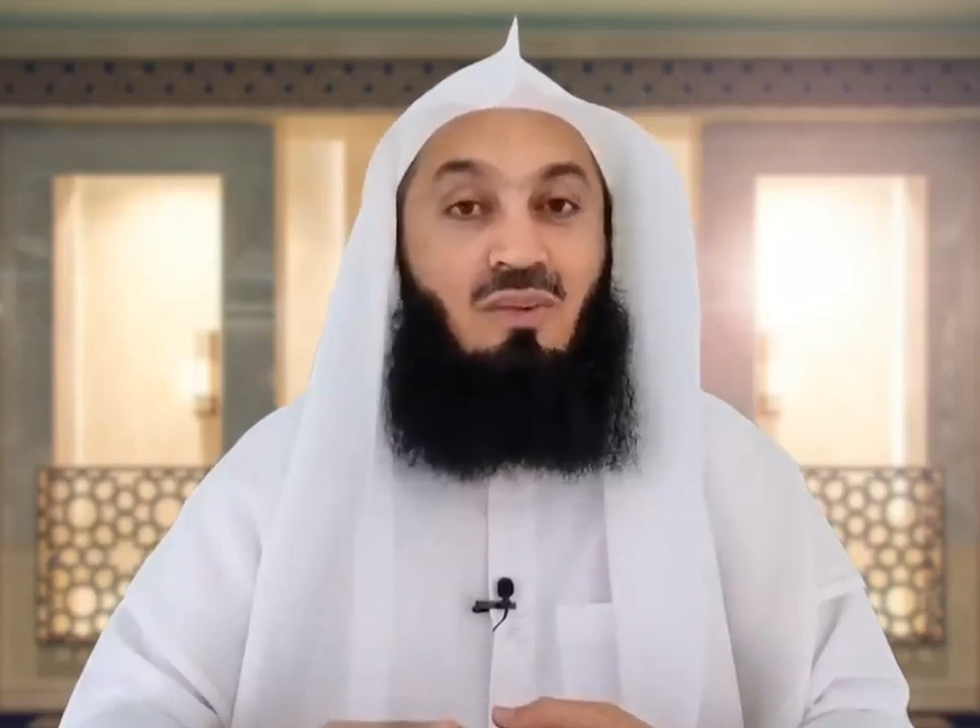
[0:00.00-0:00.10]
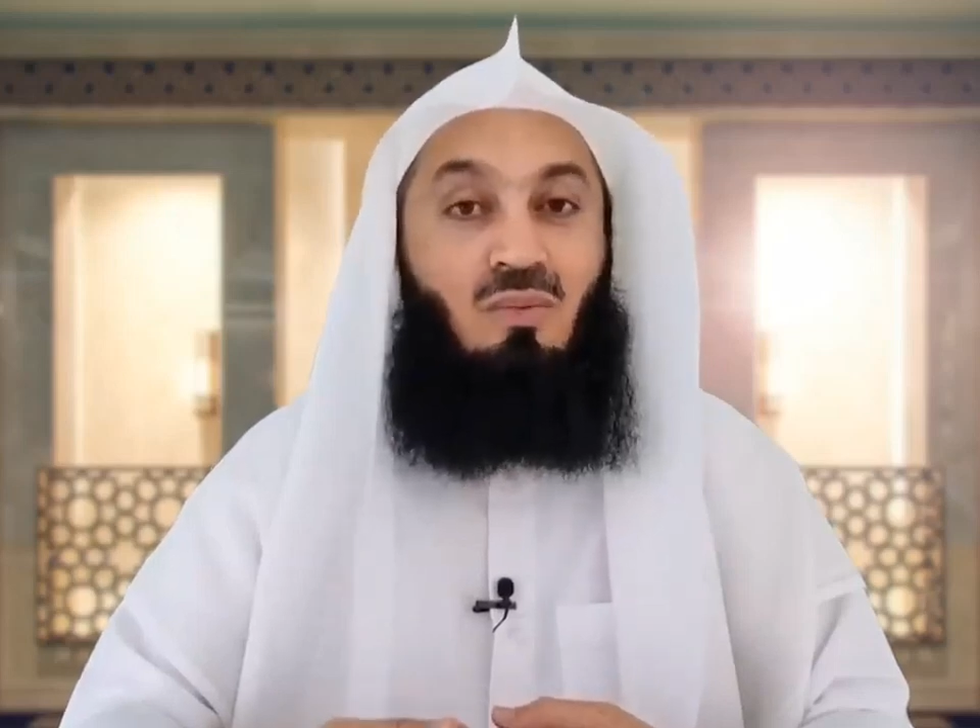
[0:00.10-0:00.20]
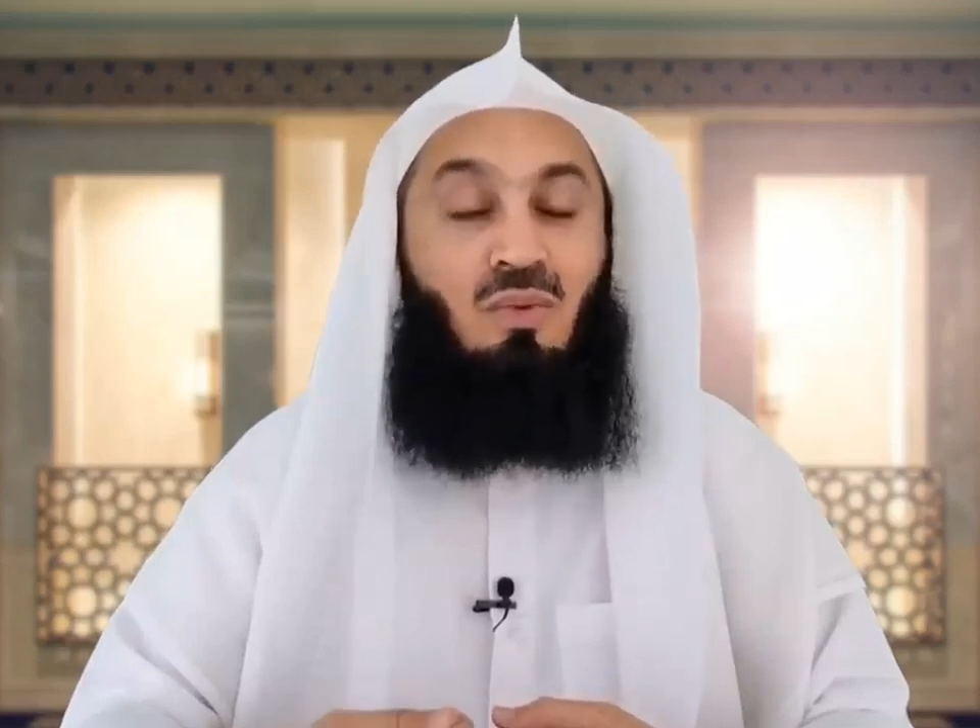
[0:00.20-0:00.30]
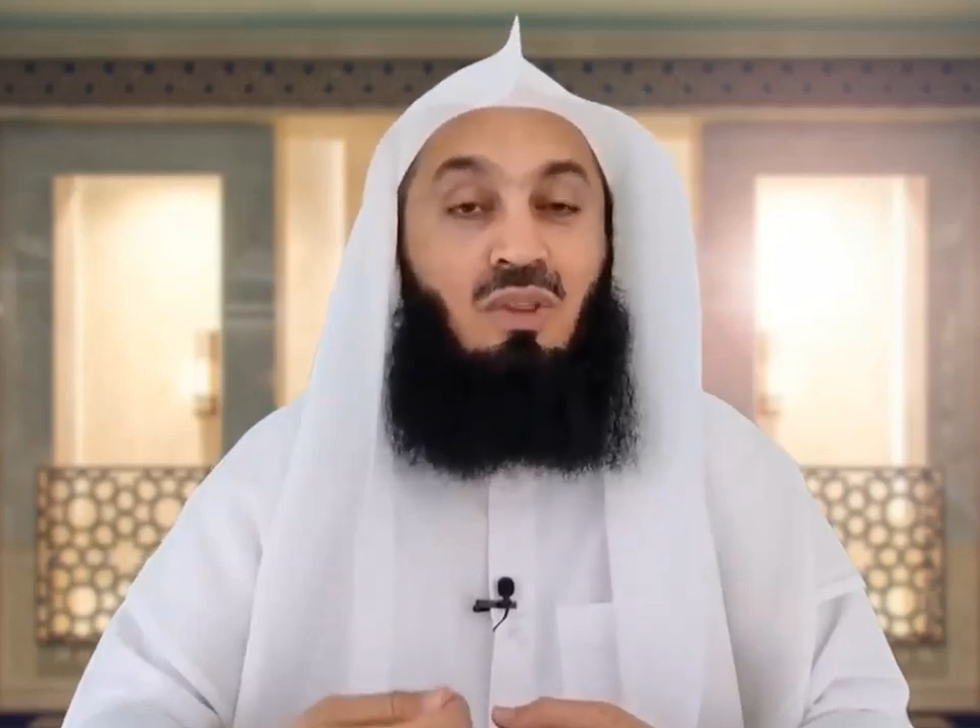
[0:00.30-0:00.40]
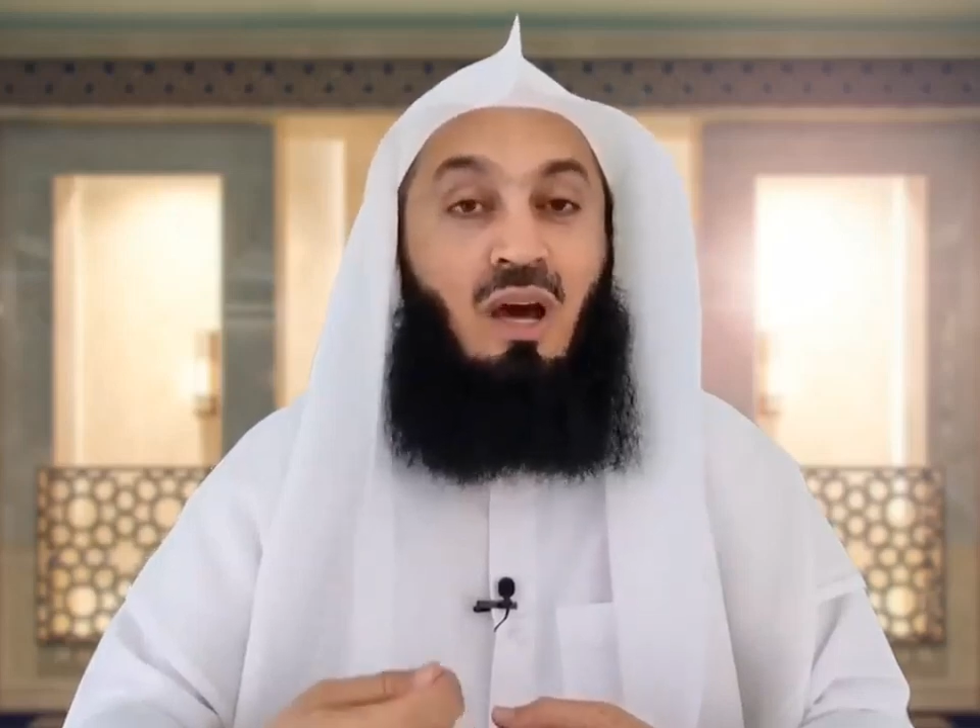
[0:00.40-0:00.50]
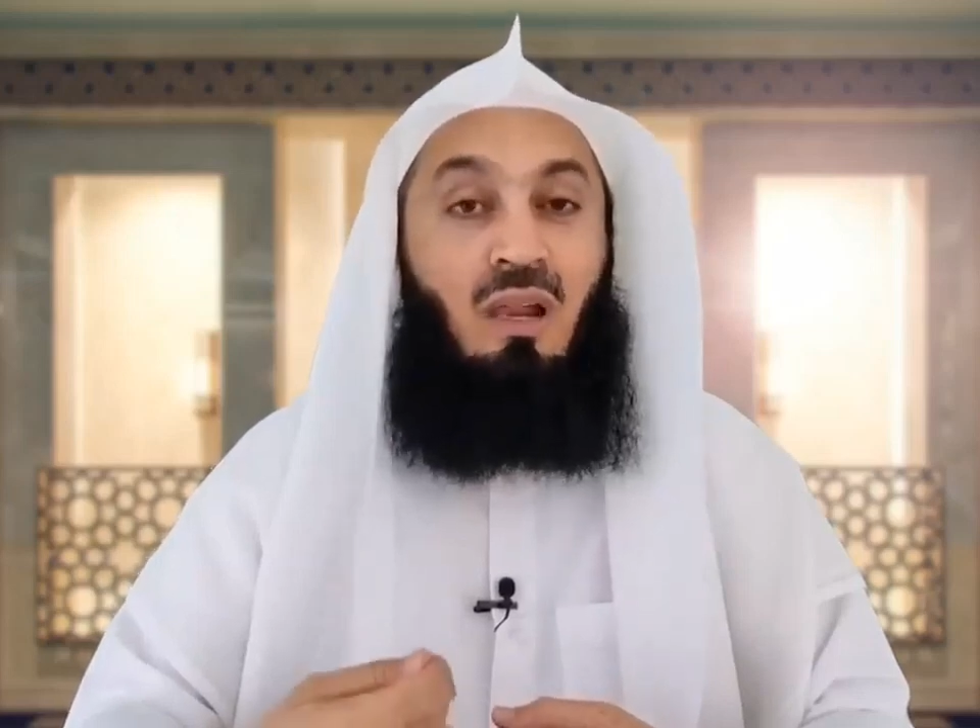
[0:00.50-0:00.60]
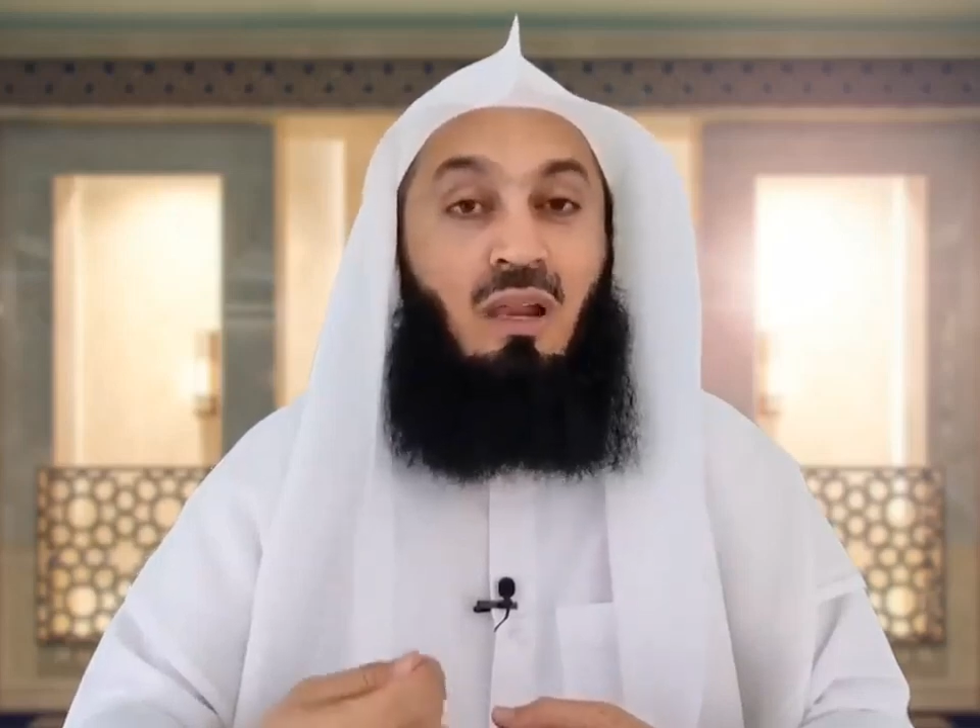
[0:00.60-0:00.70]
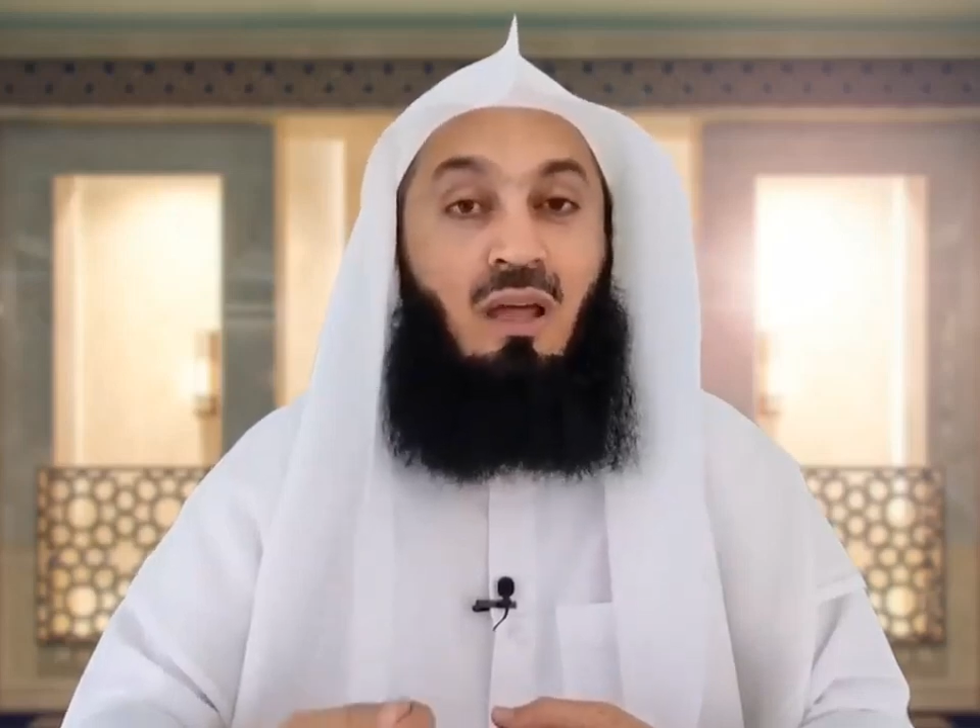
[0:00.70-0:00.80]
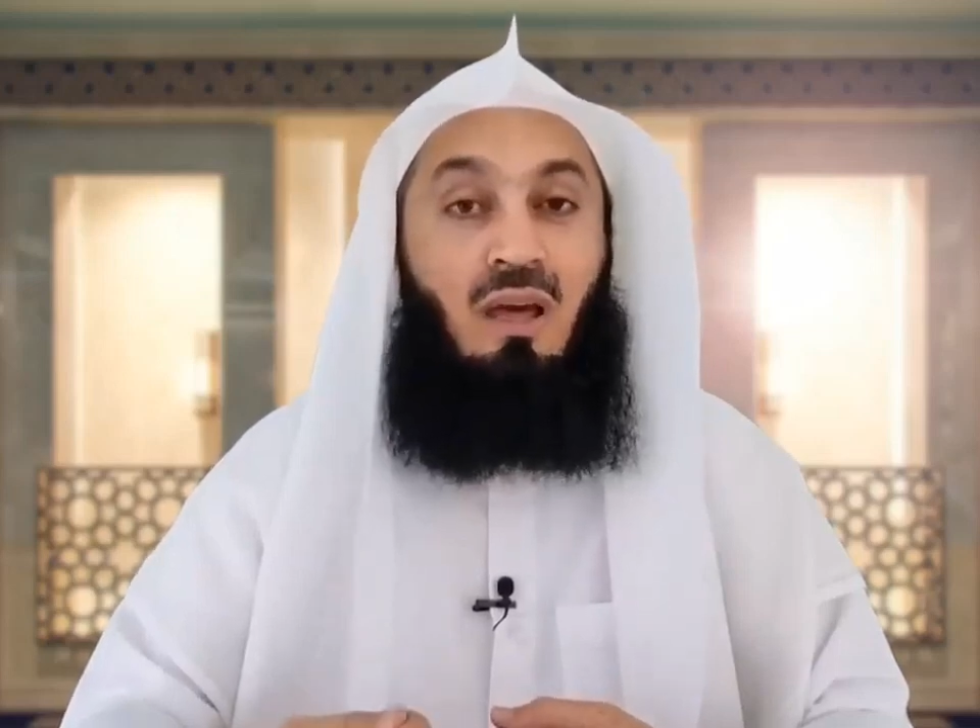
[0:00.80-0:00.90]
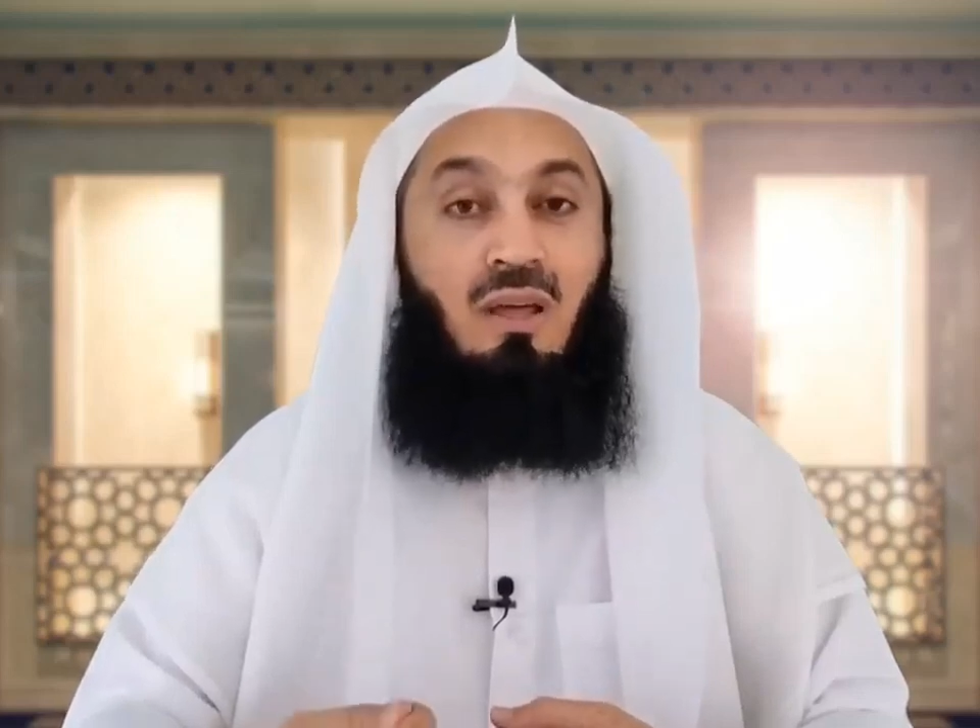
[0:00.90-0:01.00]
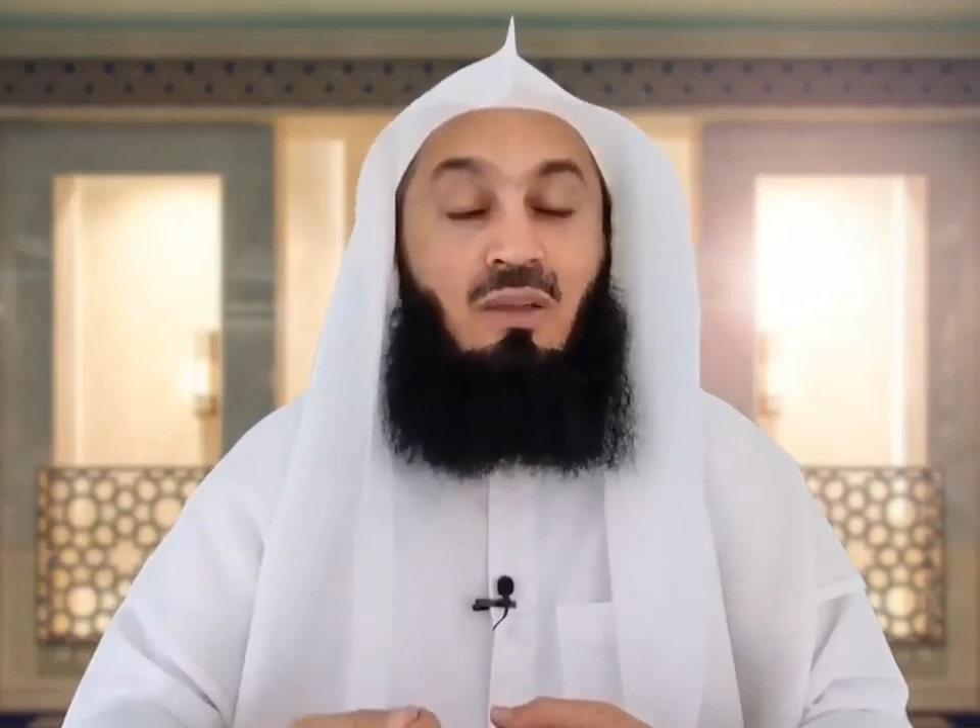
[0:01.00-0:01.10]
with Allah,